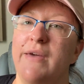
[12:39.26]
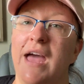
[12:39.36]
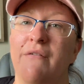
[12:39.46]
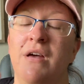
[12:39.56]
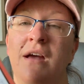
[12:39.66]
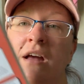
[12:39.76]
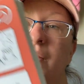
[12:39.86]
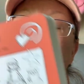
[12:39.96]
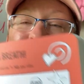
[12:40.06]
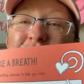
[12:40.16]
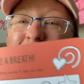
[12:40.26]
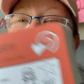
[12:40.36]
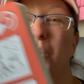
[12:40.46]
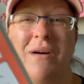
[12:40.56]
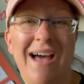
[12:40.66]
They have
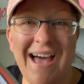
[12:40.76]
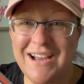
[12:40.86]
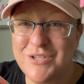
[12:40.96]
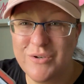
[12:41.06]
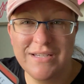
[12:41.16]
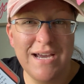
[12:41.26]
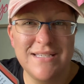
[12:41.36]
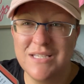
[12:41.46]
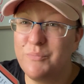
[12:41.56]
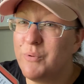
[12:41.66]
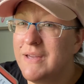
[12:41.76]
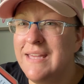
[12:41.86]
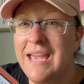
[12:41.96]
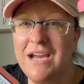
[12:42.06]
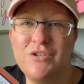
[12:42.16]
yoga exercises,
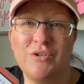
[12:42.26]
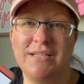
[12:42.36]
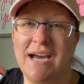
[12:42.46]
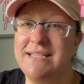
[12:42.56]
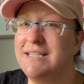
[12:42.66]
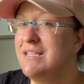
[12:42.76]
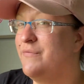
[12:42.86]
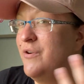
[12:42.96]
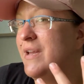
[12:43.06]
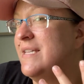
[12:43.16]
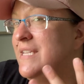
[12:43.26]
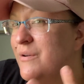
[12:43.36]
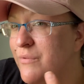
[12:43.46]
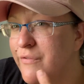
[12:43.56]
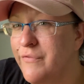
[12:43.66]
breathing exercises. If your kids
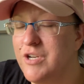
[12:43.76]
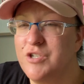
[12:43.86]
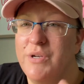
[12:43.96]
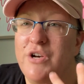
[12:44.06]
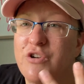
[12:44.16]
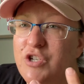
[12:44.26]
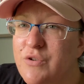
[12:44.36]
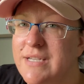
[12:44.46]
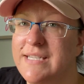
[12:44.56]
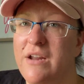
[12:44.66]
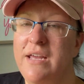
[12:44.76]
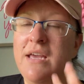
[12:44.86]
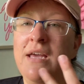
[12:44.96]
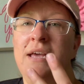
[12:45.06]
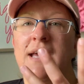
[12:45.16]
get real frustrated or stressed out,
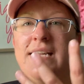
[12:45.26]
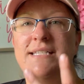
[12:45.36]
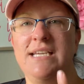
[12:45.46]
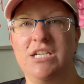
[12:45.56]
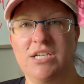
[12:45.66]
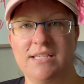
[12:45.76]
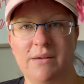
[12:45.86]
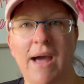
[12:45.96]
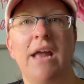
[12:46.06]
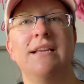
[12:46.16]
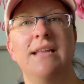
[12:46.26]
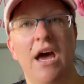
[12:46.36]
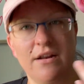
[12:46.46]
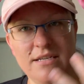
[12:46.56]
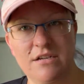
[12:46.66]
it teaches them how
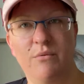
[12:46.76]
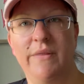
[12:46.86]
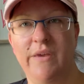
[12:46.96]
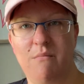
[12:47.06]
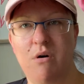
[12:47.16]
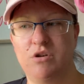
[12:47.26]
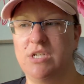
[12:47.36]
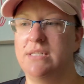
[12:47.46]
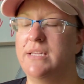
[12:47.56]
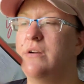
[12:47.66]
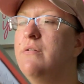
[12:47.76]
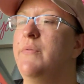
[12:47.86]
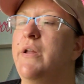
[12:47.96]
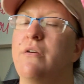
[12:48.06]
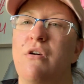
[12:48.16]
to deal with the emotions that
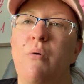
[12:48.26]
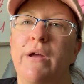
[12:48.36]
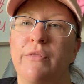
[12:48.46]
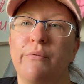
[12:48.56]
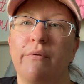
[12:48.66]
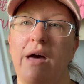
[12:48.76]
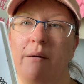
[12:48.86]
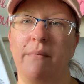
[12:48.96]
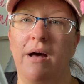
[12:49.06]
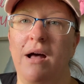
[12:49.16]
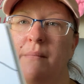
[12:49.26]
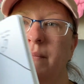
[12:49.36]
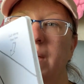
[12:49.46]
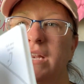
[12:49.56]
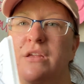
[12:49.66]
are going through them.
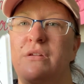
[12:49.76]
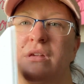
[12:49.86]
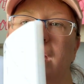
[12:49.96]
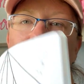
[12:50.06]
And